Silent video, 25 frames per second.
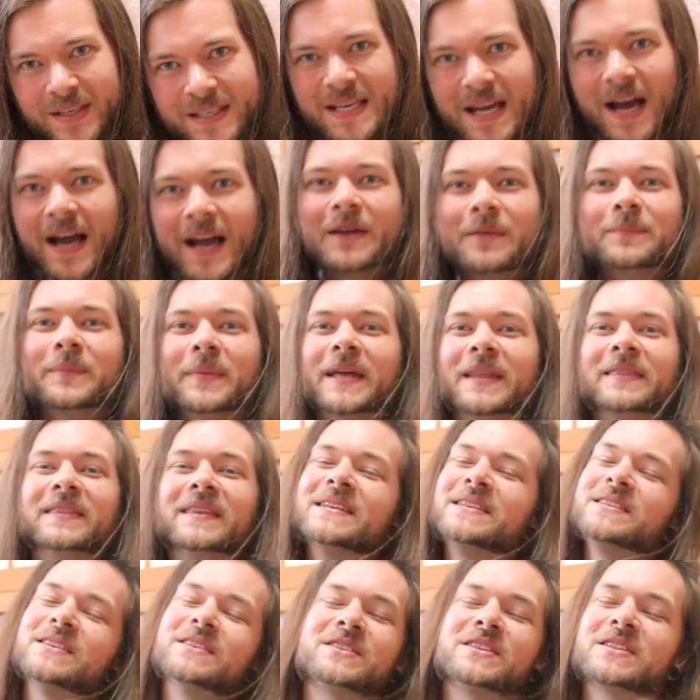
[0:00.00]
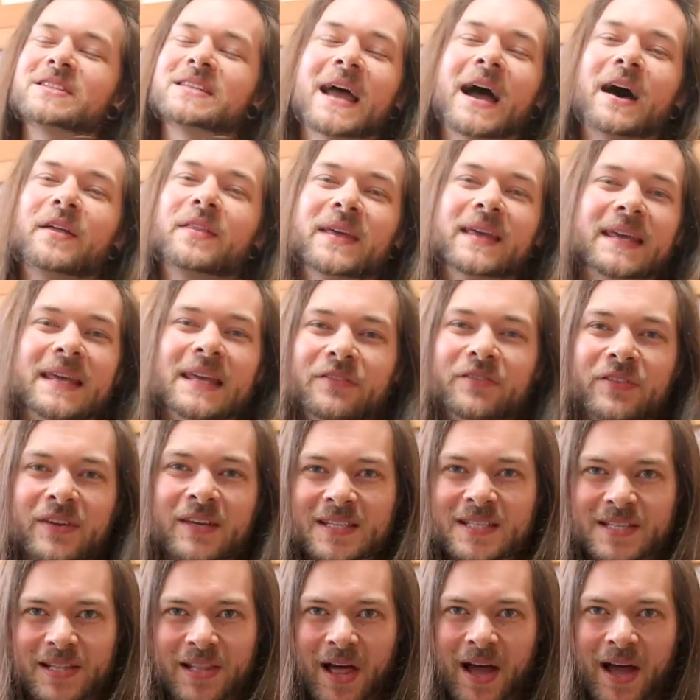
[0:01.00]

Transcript: the time, and this is just how the Eevee is